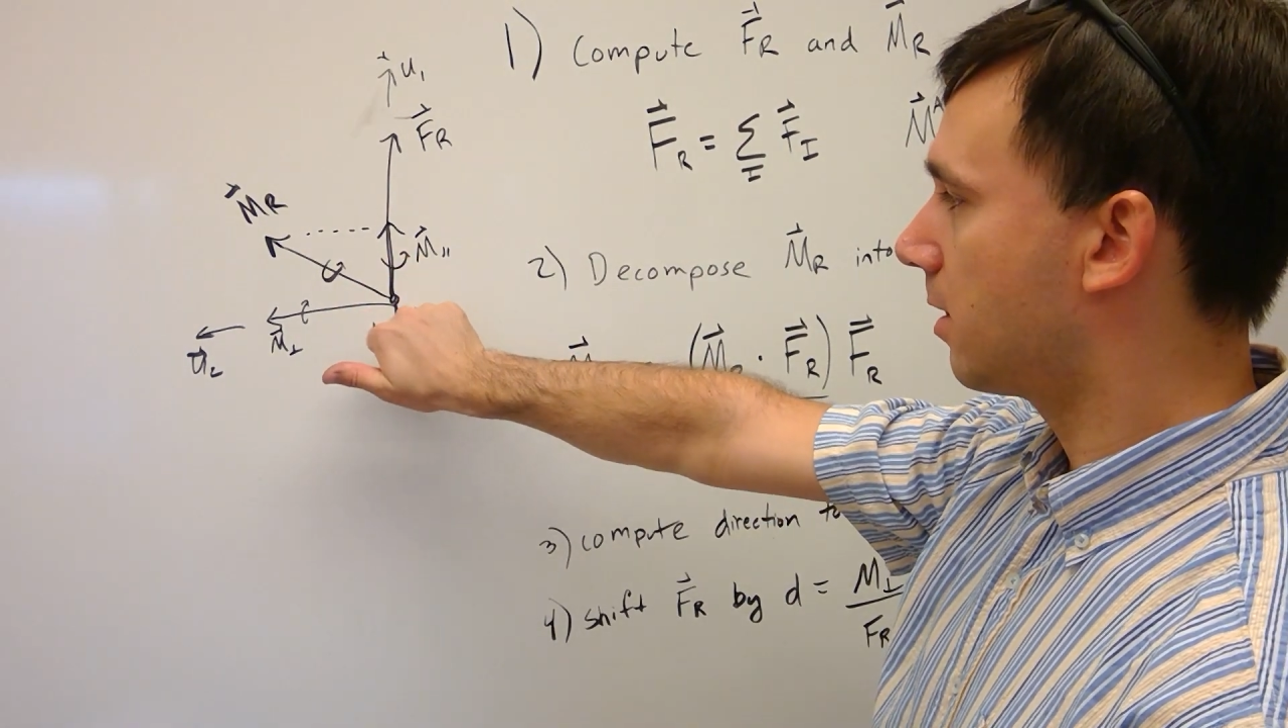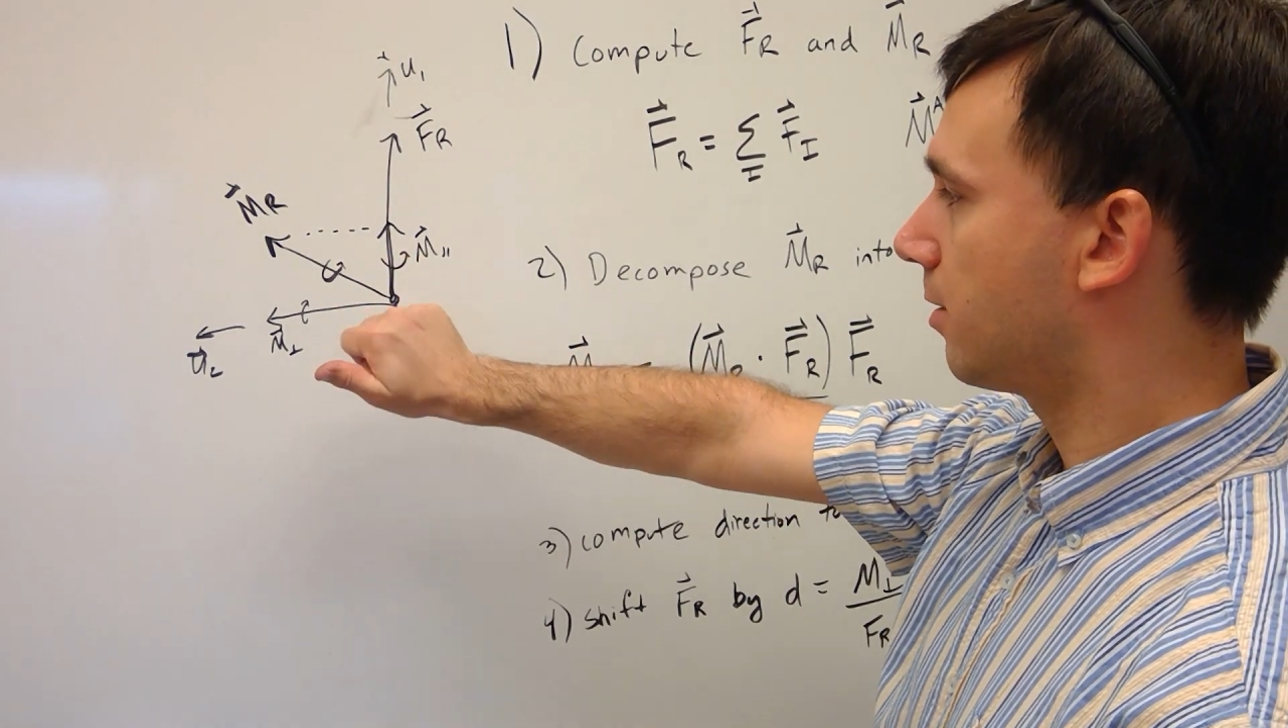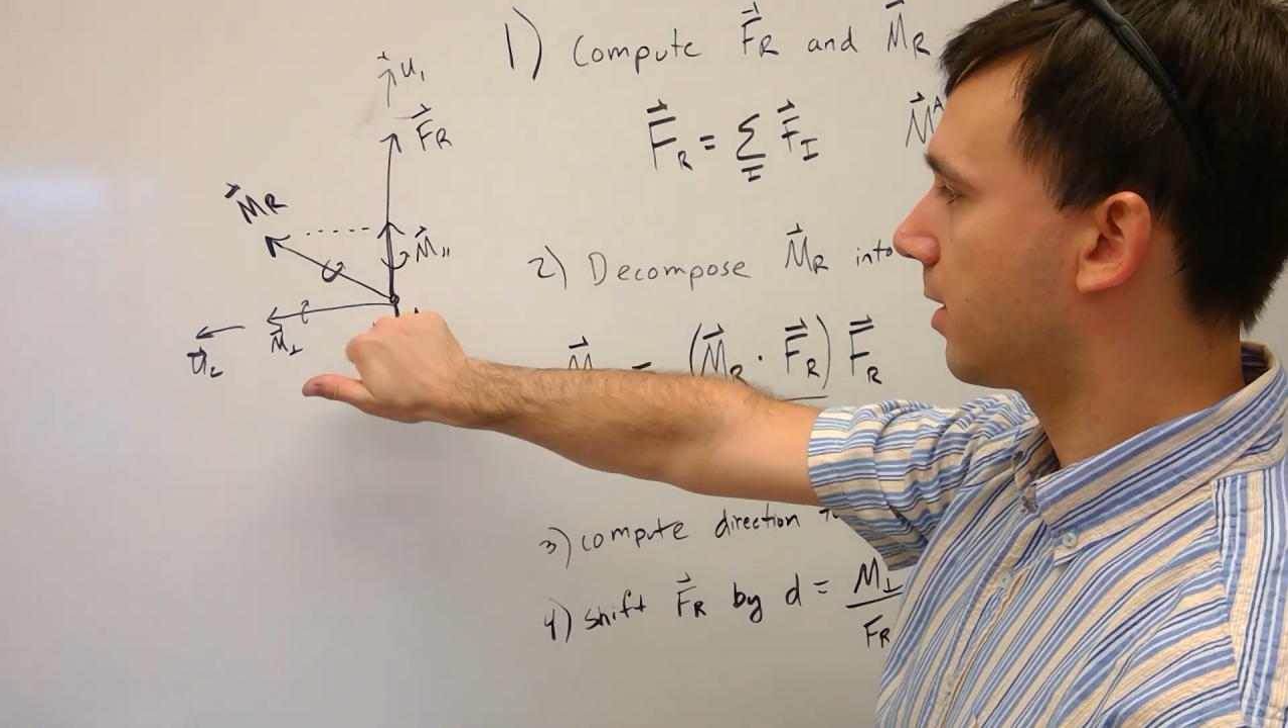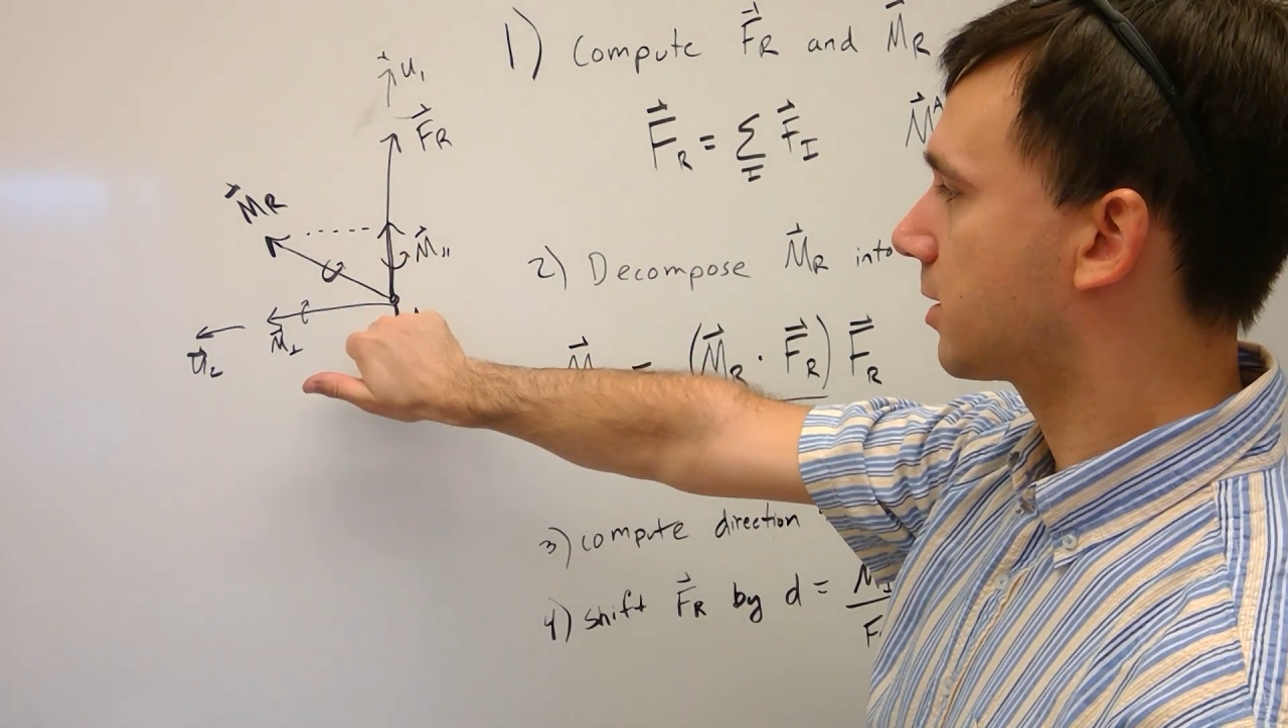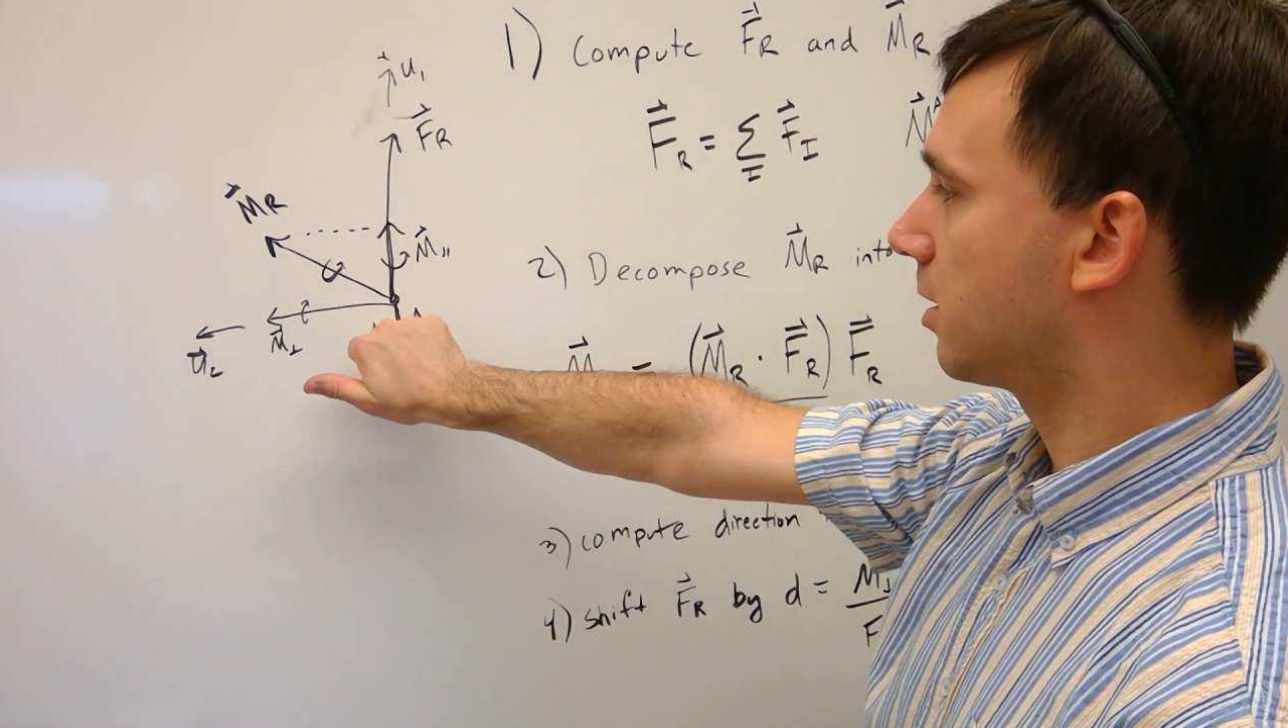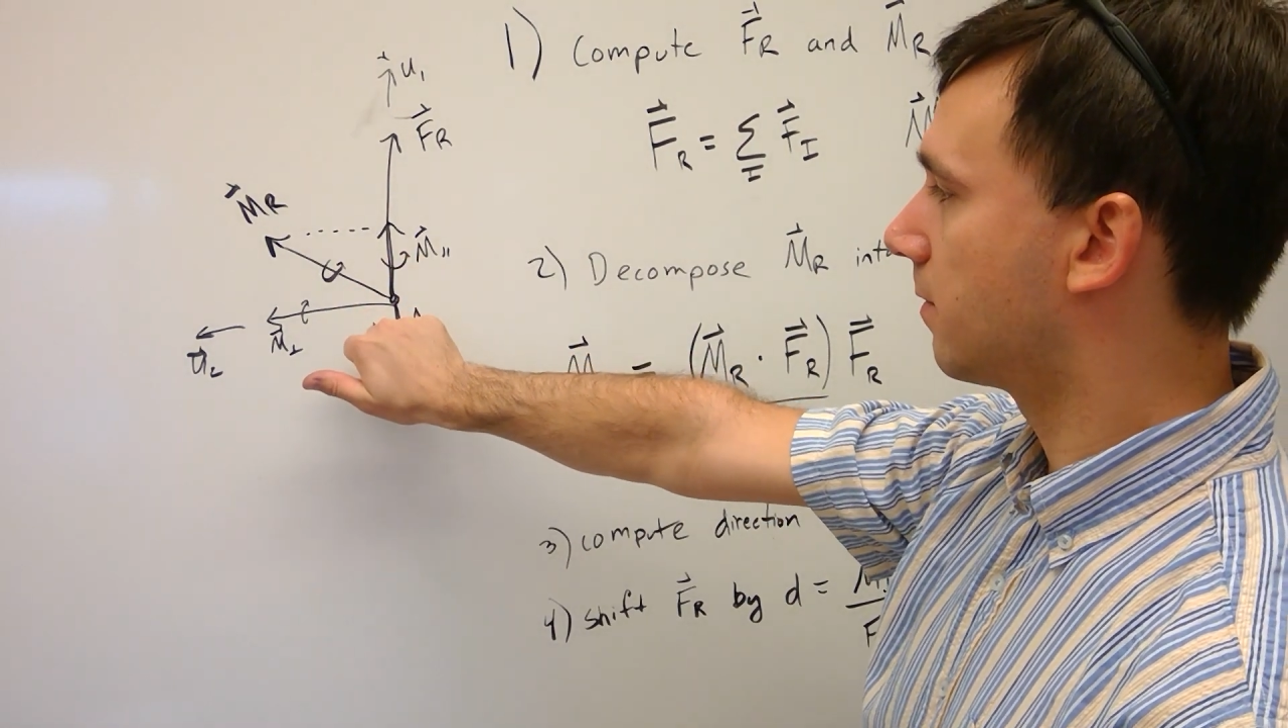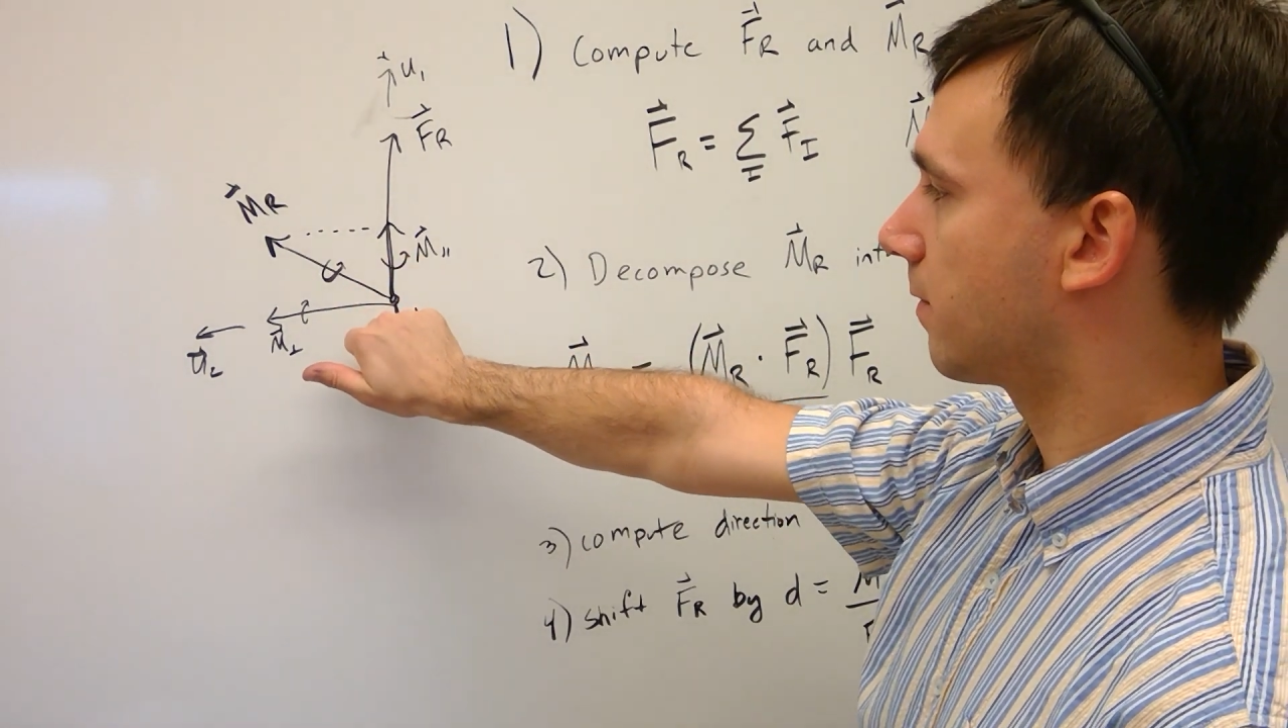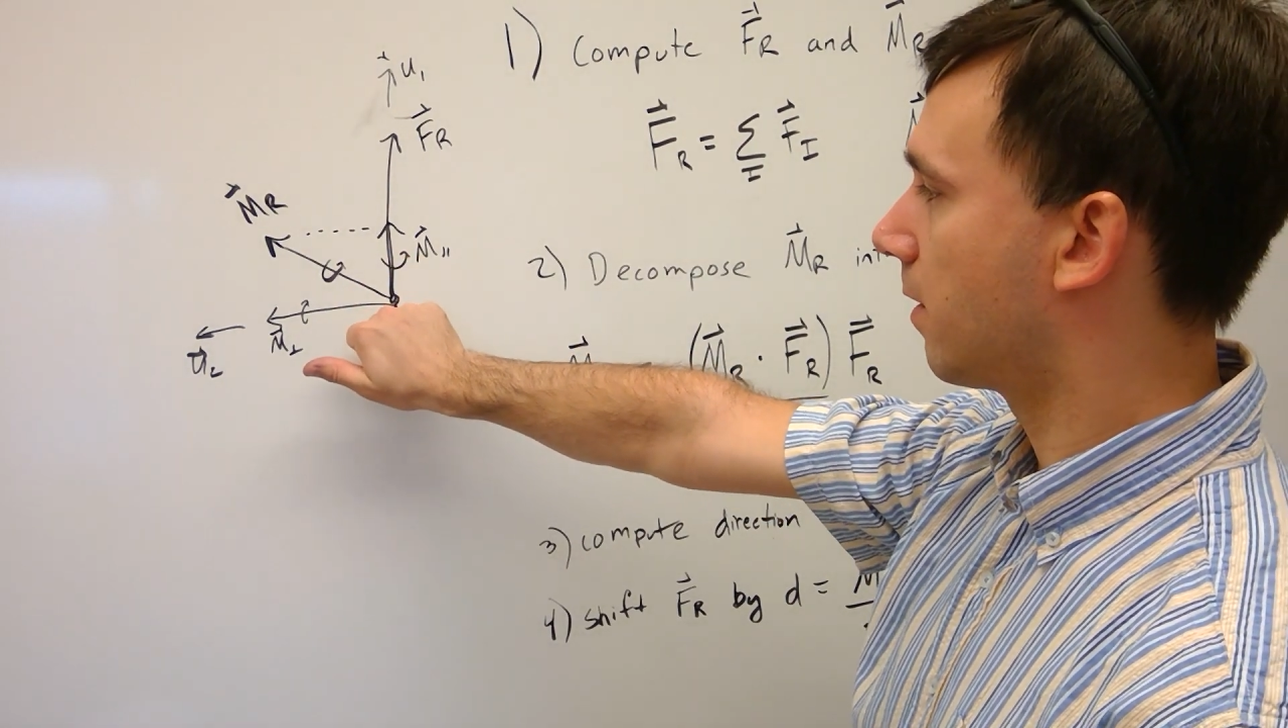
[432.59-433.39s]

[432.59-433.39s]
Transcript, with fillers: in the direction of,